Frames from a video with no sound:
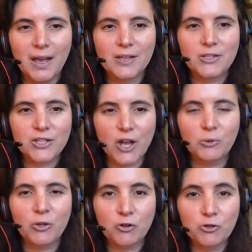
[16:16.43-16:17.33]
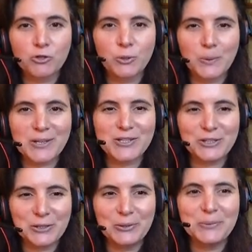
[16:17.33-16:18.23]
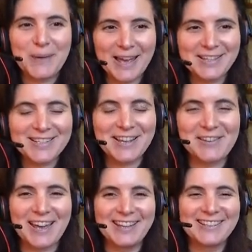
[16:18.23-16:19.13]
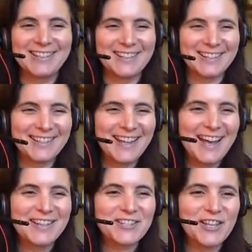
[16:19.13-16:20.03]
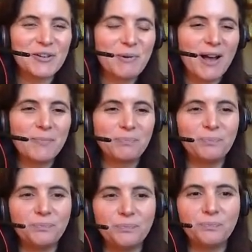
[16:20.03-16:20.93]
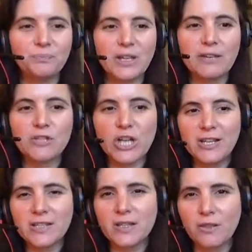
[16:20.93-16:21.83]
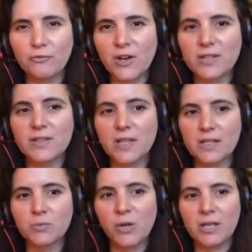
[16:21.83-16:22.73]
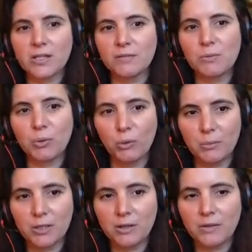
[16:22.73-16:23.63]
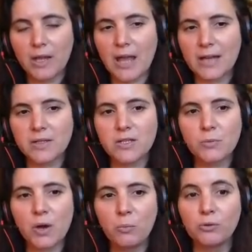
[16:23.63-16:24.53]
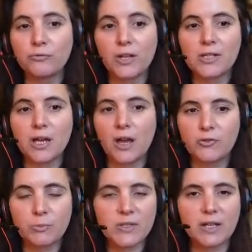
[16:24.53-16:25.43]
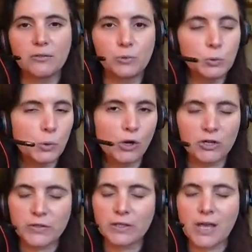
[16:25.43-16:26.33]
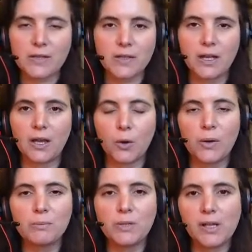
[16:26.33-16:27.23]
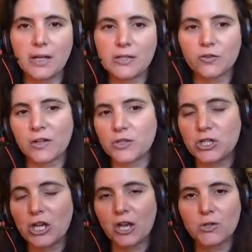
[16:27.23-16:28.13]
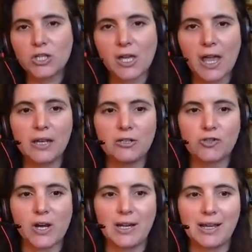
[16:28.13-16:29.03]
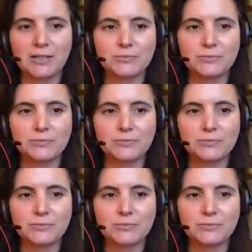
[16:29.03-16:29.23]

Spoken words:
So the crucial question, who pays? Okay, so if Shani is in the first 6 weeks of employment, then Access to Work will fund 100% of all costs. So that's any equipment, any strategy coaching, any training.